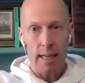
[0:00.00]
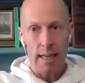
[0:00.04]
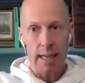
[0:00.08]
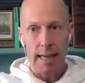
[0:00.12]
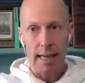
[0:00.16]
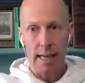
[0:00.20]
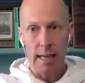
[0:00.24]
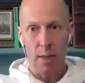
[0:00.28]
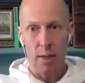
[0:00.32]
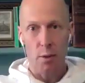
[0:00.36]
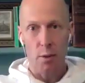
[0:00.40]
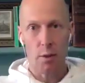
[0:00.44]

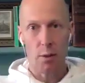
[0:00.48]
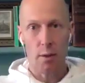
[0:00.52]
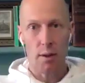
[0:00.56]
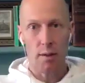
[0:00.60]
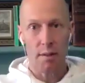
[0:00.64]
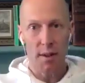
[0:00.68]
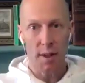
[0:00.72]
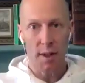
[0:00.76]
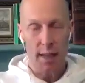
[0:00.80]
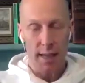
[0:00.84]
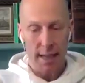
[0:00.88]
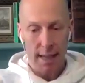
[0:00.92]
ignore
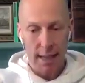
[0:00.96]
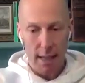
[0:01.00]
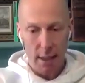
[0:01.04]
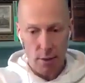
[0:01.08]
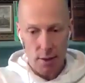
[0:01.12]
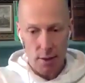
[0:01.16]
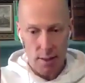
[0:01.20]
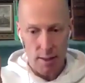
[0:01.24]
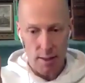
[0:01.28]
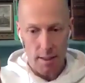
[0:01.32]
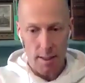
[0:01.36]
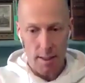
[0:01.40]
everything
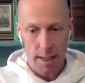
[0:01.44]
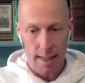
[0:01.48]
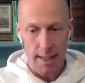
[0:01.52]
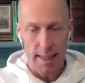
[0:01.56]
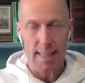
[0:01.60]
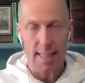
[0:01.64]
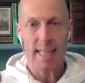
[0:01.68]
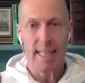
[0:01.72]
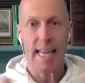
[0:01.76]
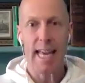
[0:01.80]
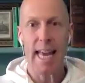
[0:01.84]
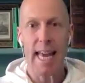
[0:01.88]
else and
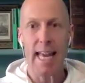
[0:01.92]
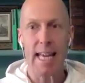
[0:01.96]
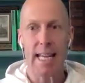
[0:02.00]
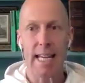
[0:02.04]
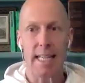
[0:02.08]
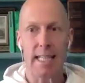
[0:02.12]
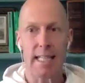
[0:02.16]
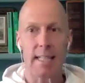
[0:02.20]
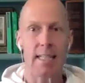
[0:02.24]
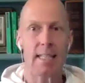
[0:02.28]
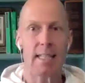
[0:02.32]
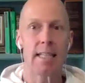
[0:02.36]

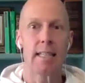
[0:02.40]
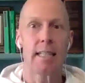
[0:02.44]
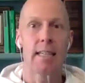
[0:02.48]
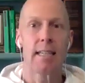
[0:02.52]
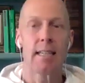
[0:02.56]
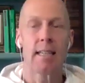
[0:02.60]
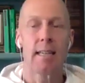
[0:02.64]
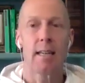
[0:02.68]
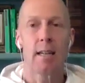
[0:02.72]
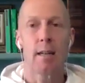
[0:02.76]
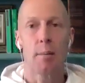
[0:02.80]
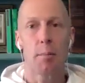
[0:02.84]
attend,
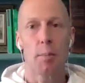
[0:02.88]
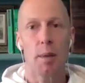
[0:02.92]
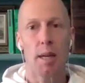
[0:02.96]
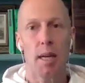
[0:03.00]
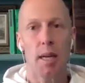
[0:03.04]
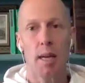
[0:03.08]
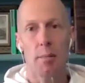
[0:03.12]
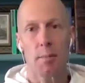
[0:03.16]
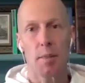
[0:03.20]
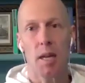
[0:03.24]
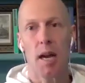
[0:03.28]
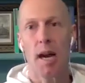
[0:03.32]

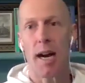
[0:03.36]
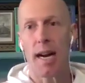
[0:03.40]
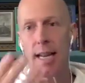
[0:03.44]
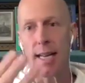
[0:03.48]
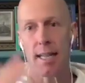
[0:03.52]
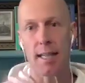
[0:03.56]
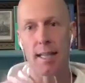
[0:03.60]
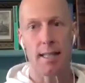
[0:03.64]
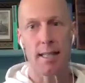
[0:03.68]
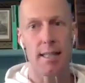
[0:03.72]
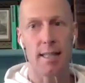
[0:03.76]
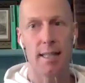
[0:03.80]
becomes
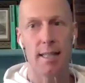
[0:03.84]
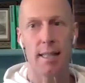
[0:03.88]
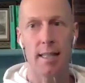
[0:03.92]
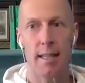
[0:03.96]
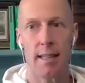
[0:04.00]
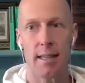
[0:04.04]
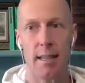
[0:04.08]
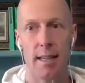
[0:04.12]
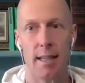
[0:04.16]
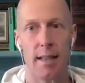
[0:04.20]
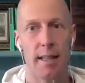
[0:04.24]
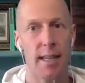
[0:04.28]
heightened.
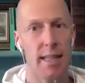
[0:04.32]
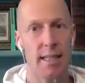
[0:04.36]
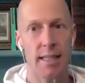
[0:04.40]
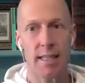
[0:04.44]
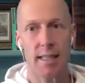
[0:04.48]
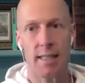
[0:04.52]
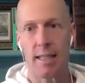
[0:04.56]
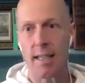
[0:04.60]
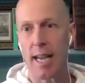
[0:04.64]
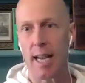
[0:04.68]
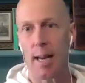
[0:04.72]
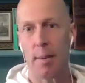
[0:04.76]
And that
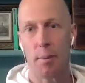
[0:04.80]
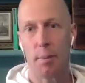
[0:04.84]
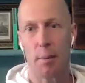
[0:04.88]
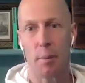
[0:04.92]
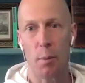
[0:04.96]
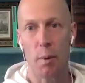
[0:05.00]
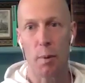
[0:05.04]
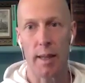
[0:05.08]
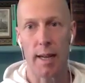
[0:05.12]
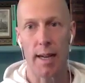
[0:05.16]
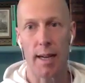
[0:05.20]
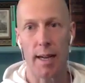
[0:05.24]
doesn't happen
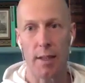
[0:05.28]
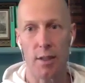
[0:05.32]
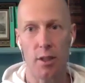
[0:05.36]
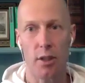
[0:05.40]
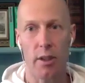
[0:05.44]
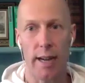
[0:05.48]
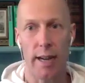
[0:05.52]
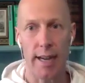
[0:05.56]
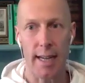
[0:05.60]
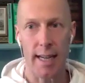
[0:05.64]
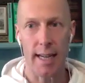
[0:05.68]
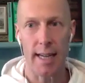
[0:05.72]
without
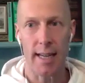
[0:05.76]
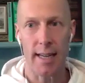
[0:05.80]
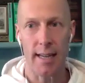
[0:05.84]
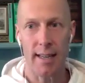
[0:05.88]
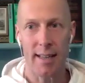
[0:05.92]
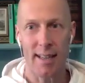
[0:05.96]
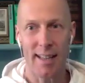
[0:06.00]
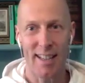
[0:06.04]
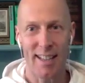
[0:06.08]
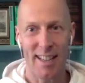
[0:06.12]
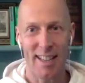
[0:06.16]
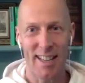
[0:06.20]
training.
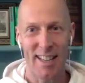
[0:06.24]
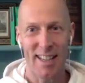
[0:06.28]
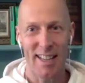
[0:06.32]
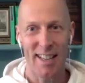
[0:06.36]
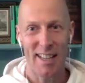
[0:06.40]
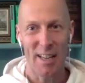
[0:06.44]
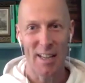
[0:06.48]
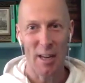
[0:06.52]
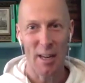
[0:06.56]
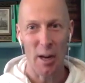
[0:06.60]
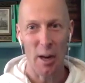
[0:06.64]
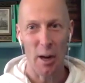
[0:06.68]

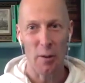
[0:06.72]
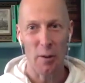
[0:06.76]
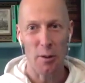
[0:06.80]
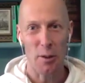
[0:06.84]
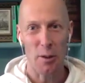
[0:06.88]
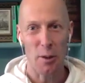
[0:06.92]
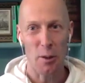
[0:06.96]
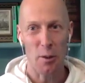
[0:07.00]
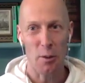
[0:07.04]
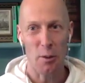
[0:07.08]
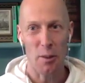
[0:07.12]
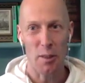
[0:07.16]

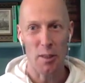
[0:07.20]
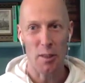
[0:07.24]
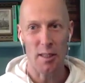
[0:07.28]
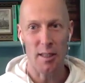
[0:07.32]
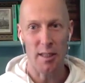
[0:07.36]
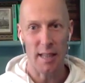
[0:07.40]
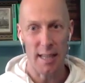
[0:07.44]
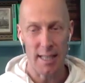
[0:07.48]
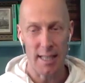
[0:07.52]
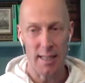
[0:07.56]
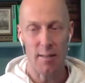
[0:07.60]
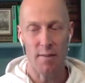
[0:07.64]
So
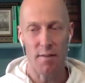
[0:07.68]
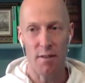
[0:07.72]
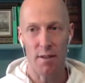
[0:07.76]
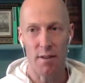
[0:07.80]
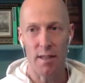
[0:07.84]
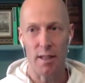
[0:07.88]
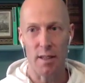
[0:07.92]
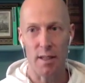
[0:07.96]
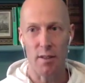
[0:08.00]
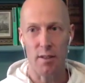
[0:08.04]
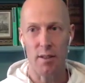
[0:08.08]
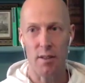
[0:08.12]
that's a
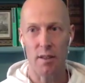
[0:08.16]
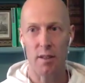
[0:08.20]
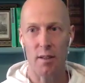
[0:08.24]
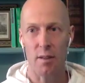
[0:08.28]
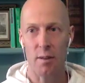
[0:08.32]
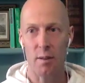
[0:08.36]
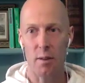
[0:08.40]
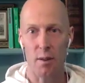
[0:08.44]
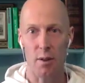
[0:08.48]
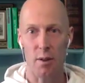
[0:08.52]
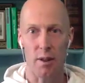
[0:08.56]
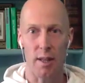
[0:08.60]
very
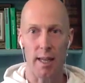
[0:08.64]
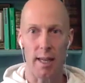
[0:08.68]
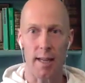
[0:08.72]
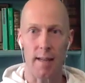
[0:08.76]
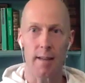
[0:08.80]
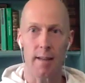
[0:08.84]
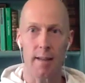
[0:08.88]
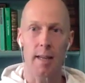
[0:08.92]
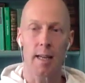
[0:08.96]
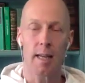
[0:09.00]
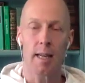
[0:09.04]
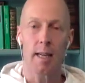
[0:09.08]
good thing.
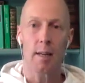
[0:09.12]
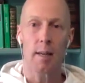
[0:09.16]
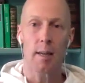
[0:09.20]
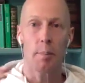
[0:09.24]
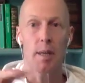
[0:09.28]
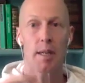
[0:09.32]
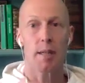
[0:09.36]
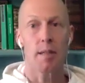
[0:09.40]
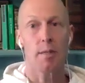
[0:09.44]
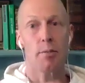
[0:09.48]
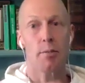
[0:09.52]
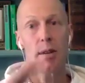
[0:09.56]

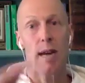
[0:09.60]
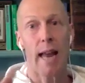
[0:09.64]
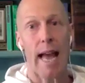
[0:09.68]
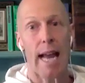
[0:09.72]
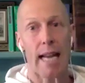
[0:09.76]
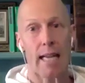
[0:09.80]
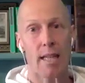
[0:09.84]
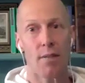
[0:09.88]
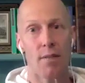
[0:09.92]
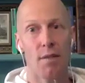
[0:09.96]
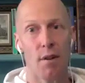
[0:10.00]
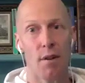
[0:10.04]
But it's
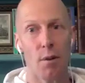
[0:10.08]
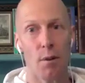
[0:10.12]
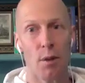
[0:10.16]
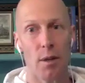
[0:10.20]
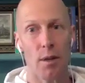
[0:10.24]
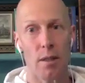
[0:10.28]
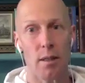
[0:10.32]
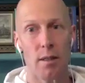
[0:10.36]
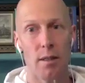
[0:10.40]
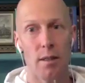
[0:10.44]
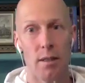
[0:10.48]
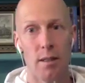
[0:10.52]
relaxed
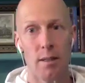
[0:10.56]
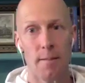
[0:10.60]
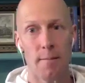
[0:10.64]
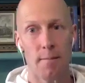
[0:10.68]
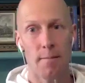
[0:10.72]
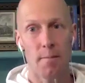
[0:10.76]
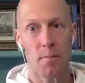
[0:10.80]
focus,